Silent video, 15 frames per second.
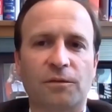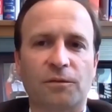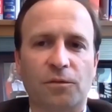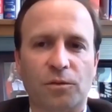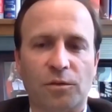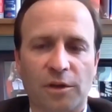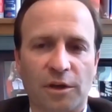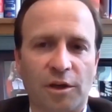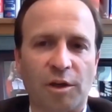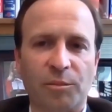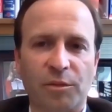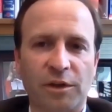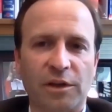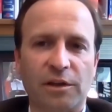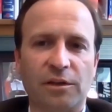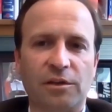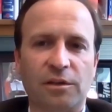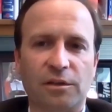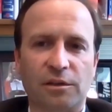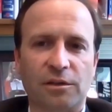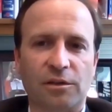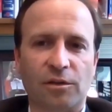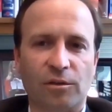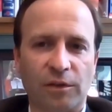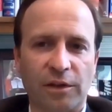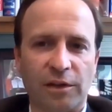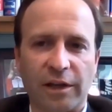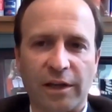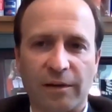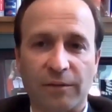for a company to
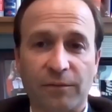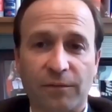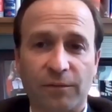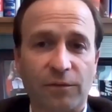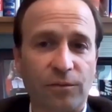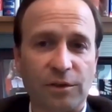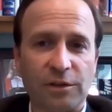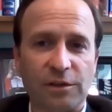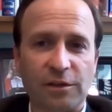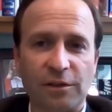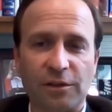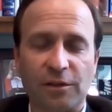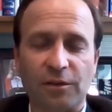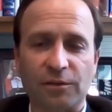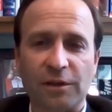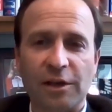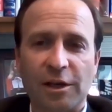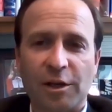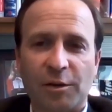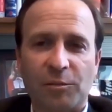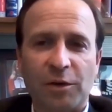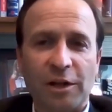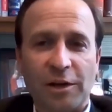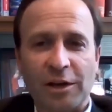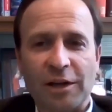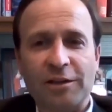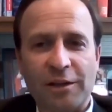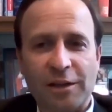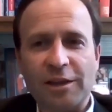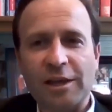only have three CEOs. But I think